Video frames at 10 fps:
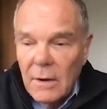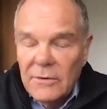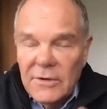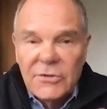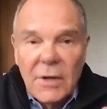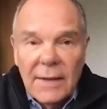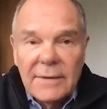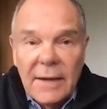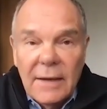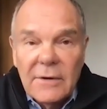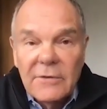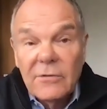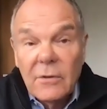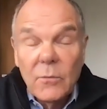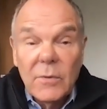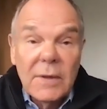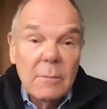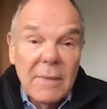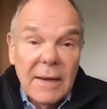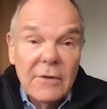digital identities so that we
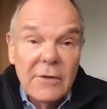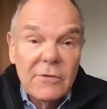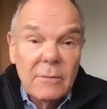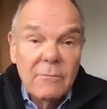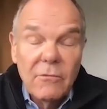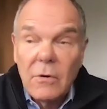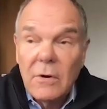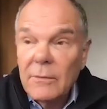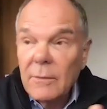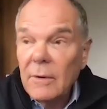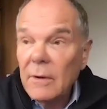can manage them for